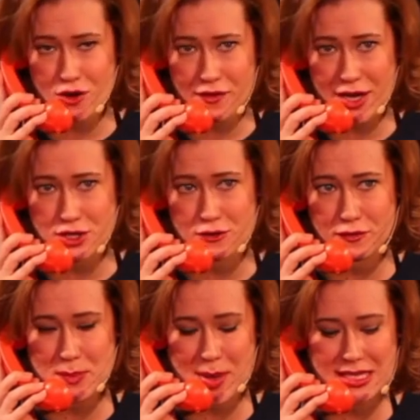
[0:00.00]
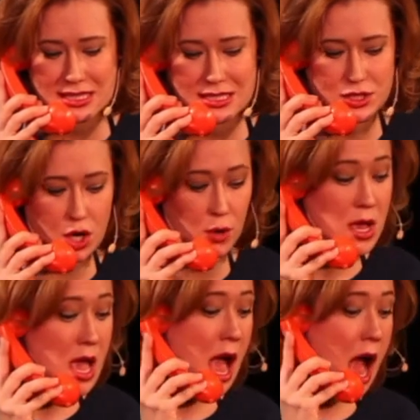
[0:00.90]
fee, no fee basis, so
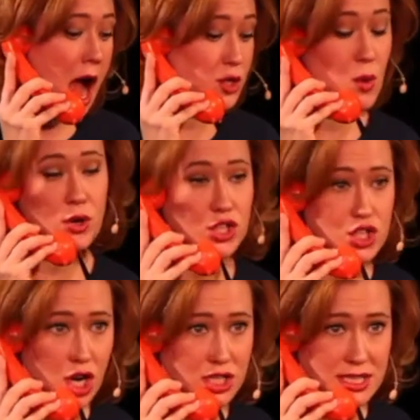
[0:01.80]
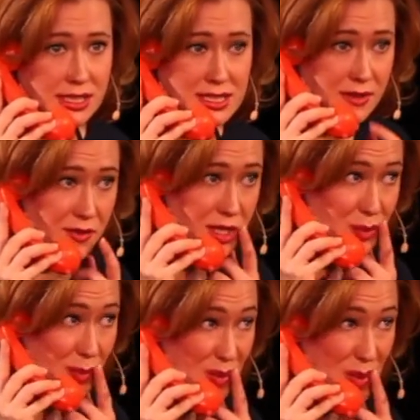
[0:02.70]
you won't get charged unless I find
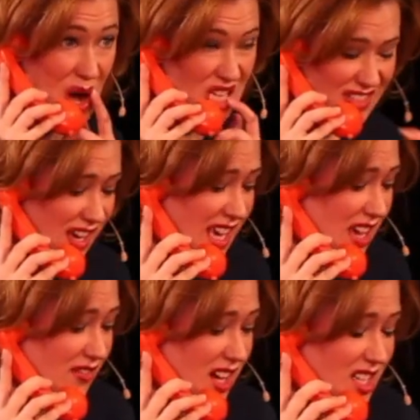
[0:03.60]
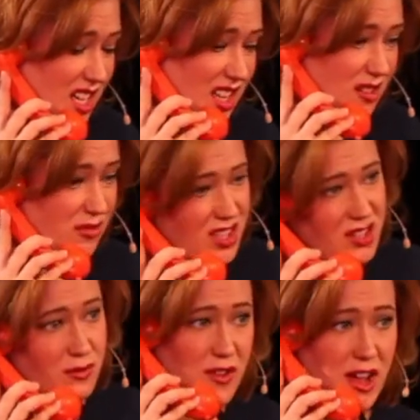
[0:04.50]
your birth parents. If I can't find anything
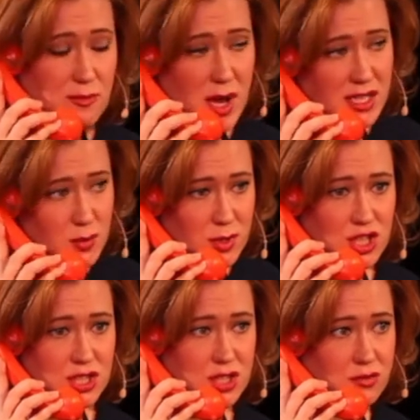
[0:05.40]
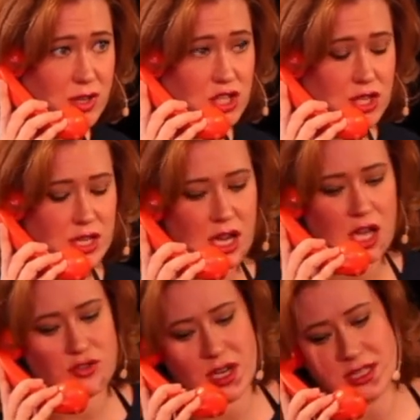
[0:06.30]
within five months, which is the duration of the
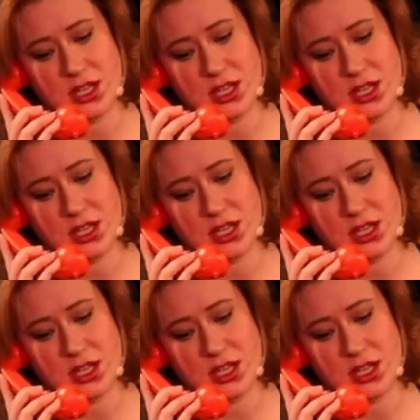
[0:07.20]
contract, I